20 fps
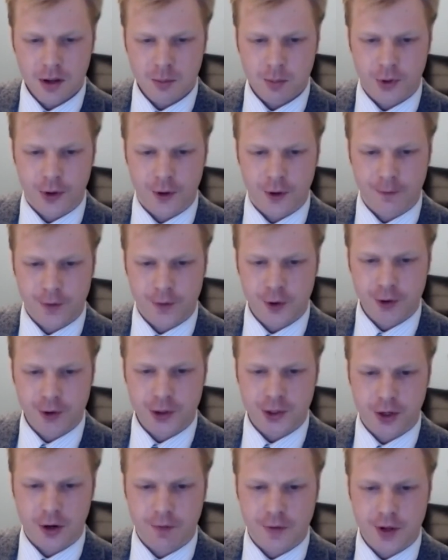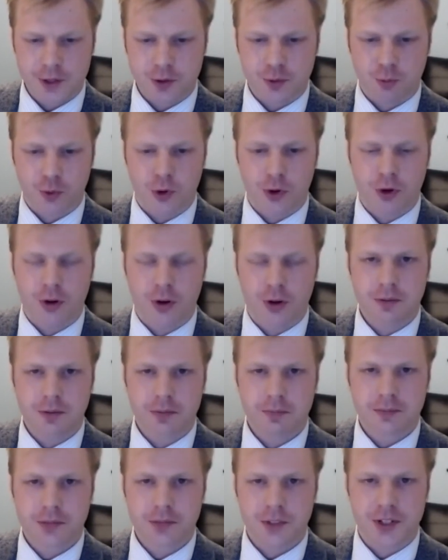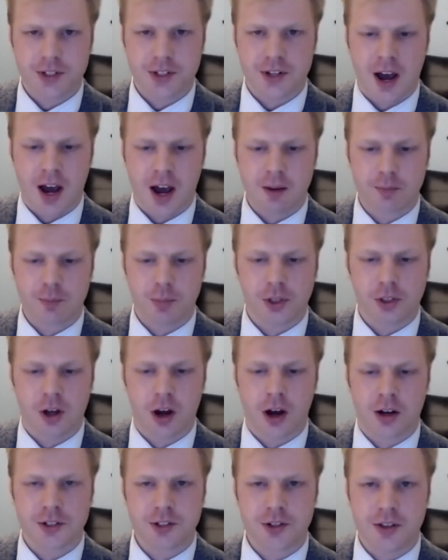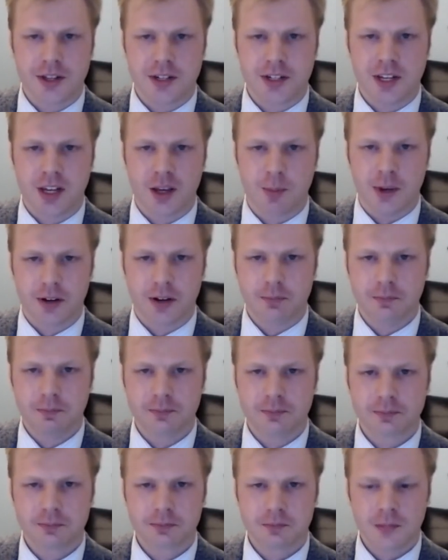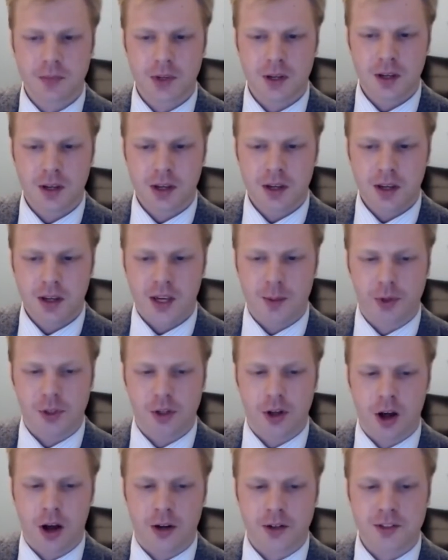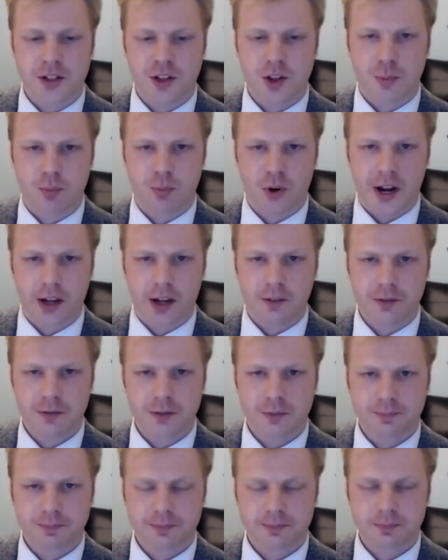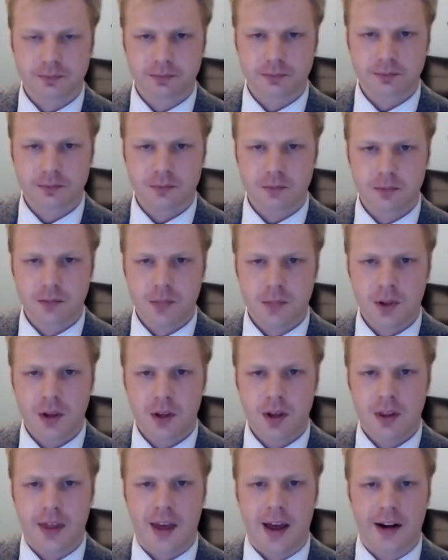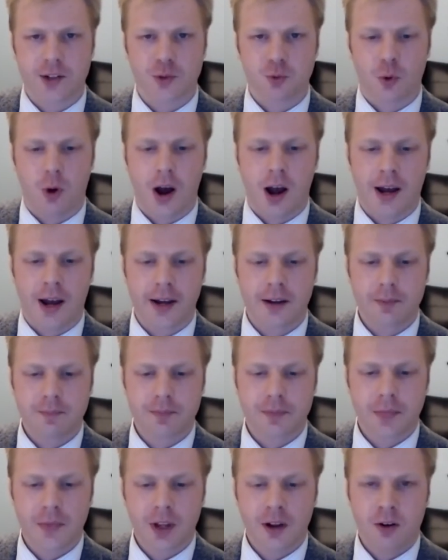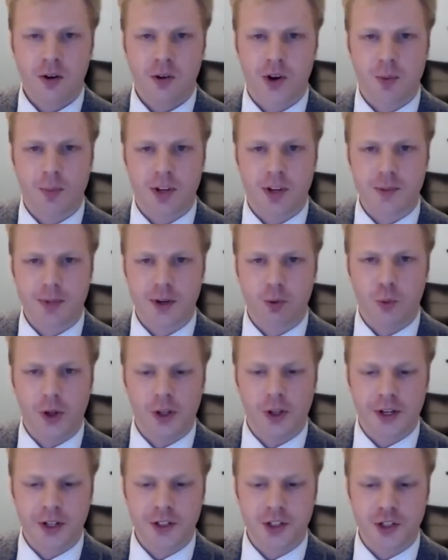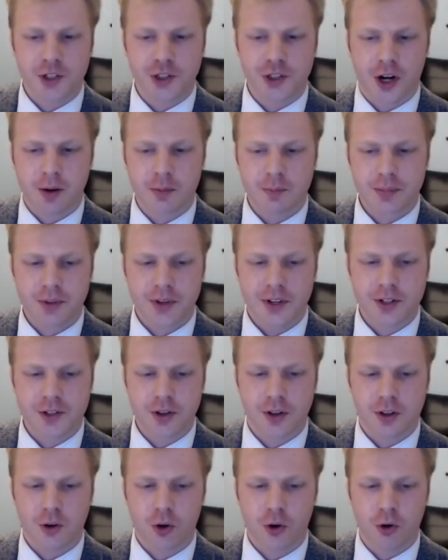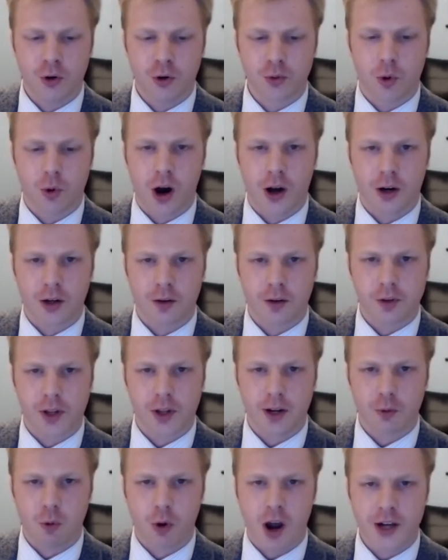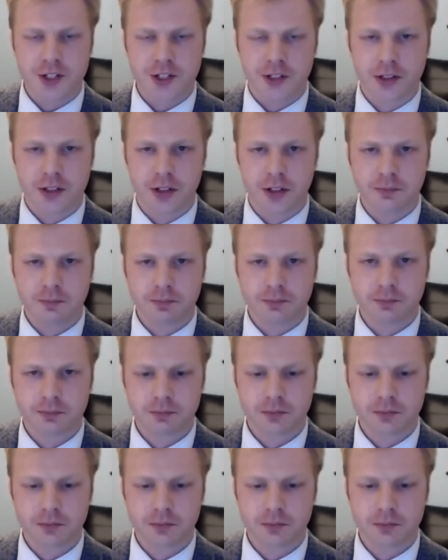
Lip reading: But the future of this world does not belong to the timid. It belongs to the brave. That is why we must be willing to jump into the cold water of Lake Washington.